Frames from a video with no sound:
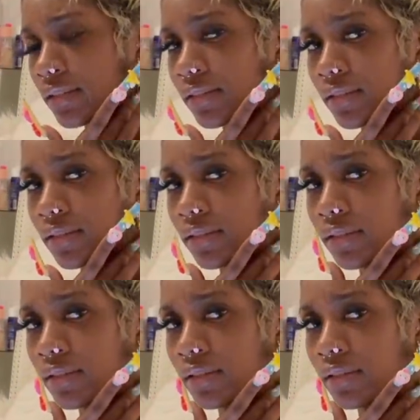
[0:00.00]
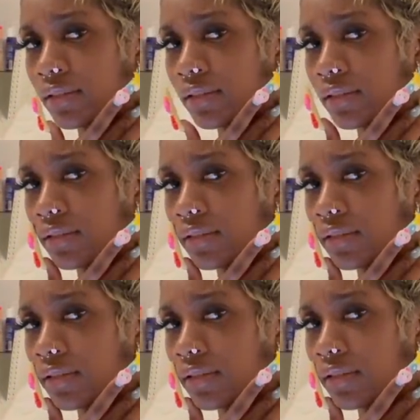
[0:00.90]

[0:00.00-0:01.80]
(silence)